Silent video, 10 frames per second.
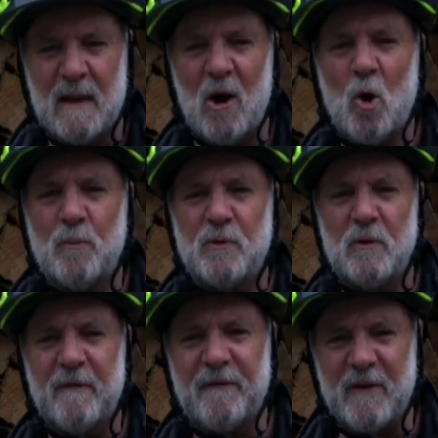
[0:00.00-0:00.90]
I hope
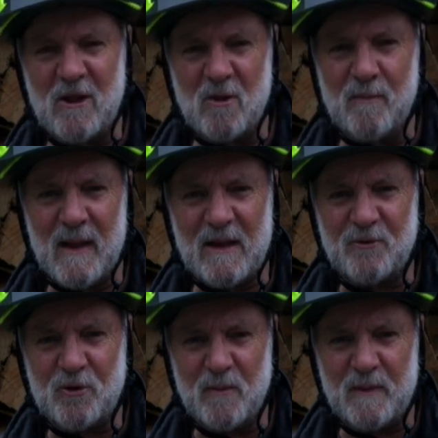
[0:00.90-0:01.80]
to film that
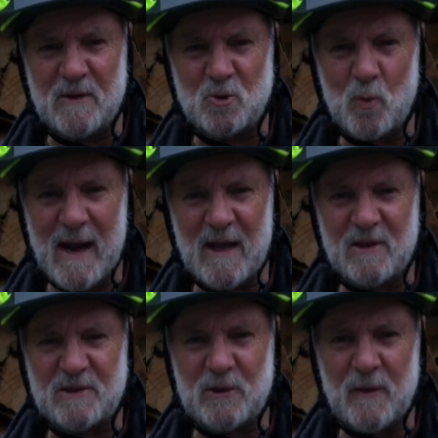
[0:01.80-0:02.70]
trip as
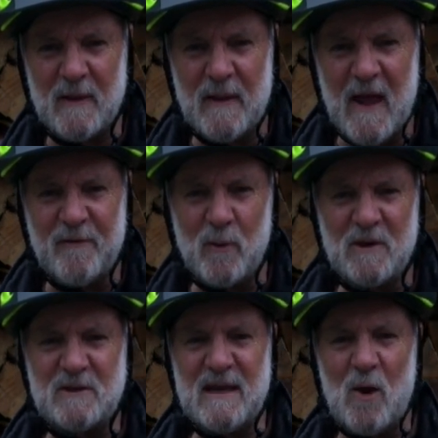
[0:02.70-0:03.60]
well, so if you want
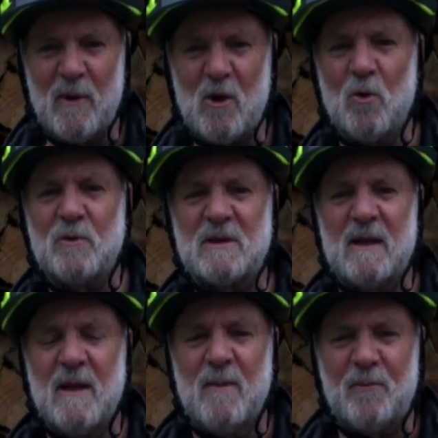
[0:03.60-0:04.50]
to see how it
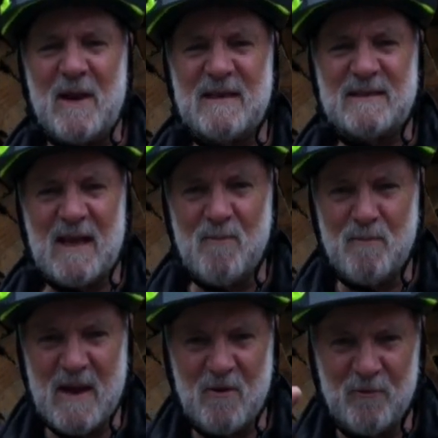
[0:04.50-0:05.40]
goes, press that
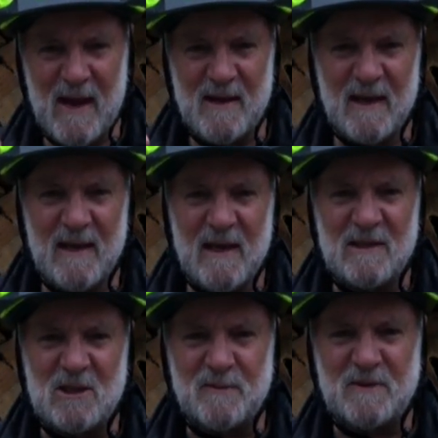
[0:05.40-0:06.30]
big red
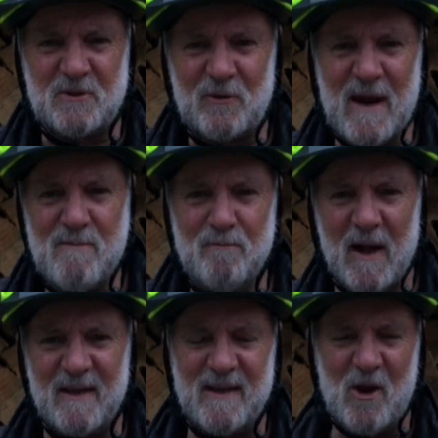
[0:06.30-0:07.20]
subscribe
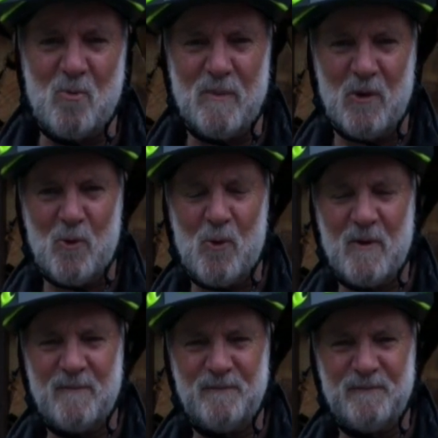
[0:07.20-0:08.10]
button down below.
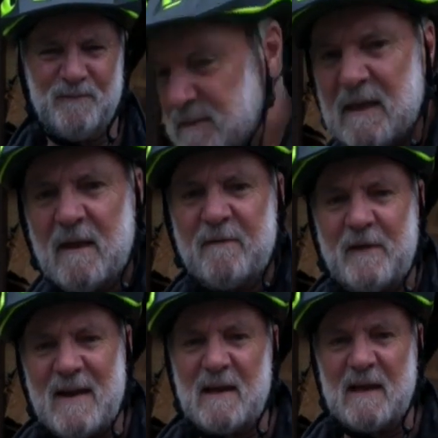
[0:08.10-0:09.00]

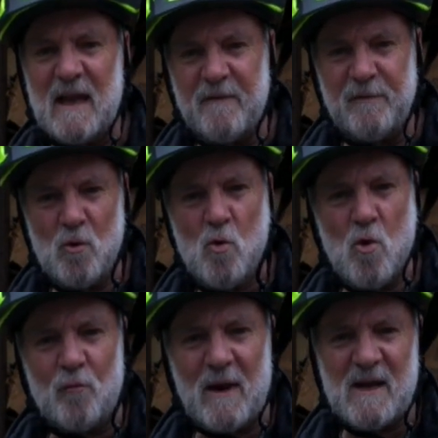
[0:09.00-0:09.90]
Finally, if you
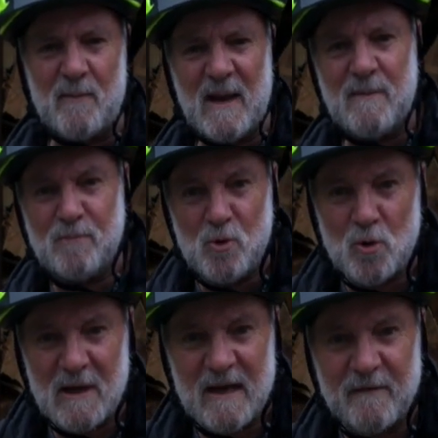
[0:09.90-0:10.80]
ride a bike
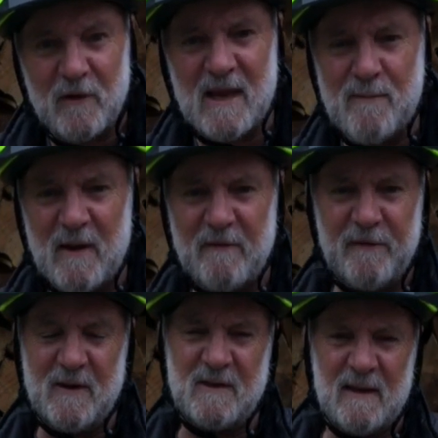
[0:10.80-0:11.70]
purely for keeping
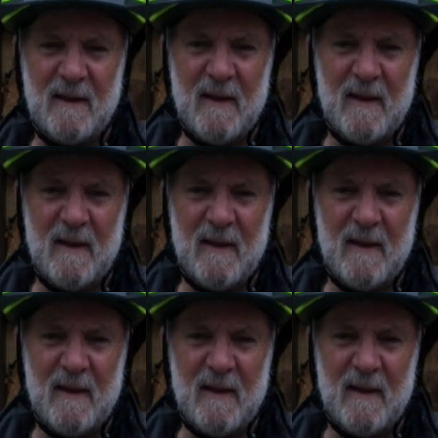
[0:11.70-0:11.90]
fit,